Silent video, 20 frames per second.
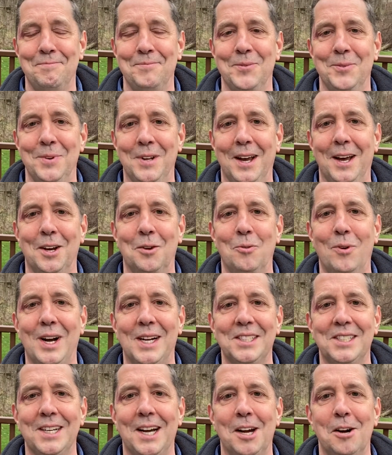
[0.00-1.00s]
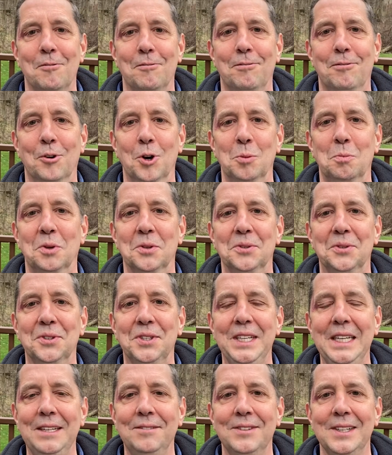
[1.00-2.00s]
We got to watch out for
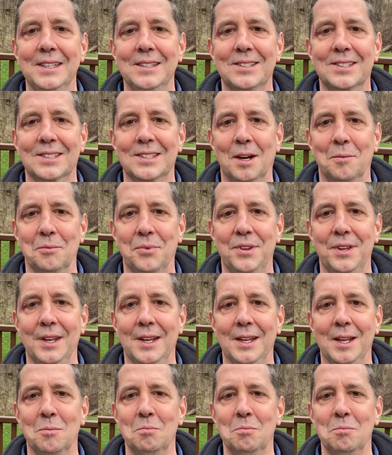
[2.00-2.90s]
believing something